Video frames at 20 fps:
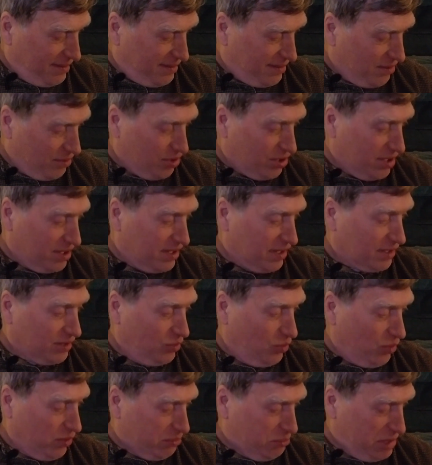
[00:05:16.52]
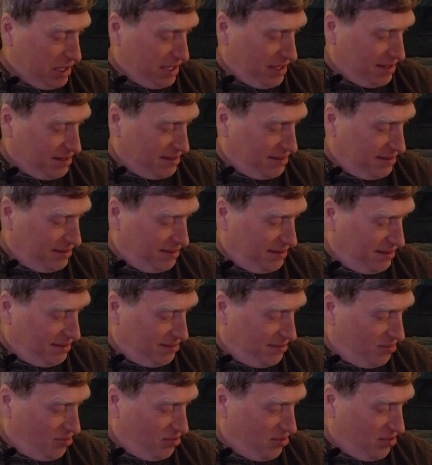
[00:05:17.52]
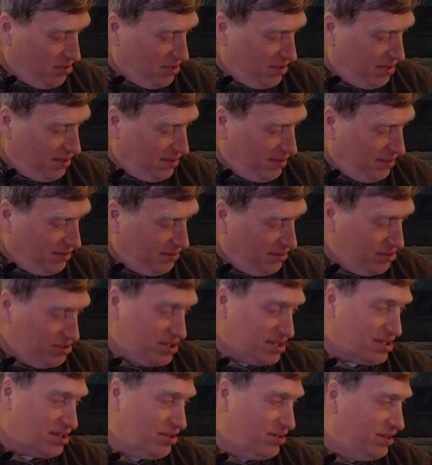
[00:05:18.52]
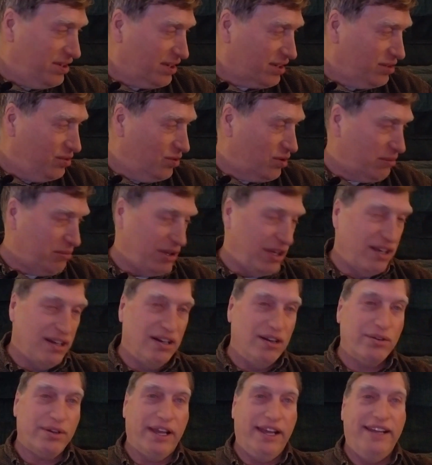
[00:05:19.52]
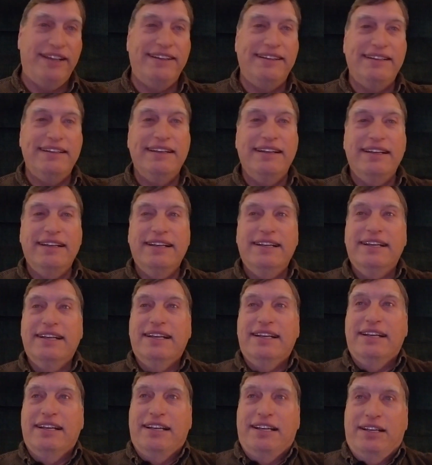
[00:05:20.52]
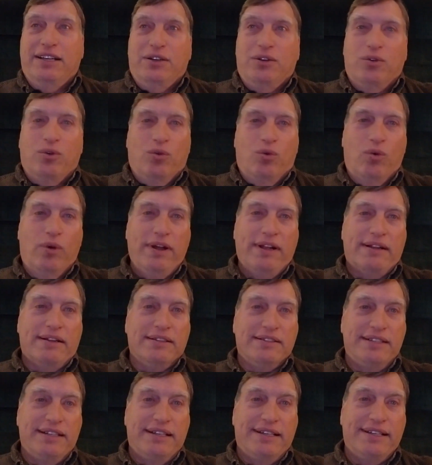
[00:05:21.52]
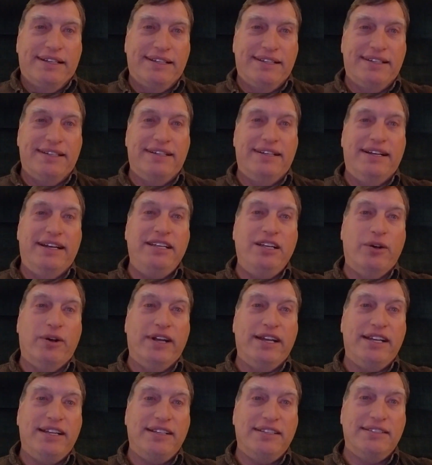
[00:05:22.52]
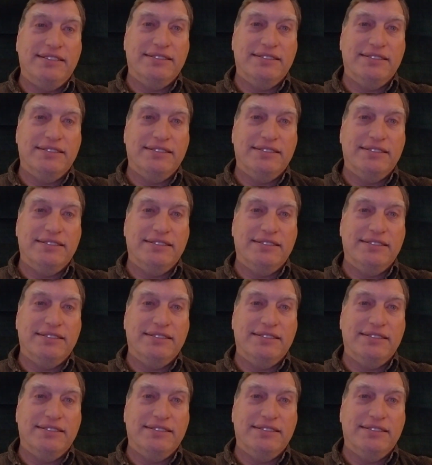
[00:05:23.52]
Are you going to ignore me? Huh? You're just going to ignore me. Okay. Well, anyway,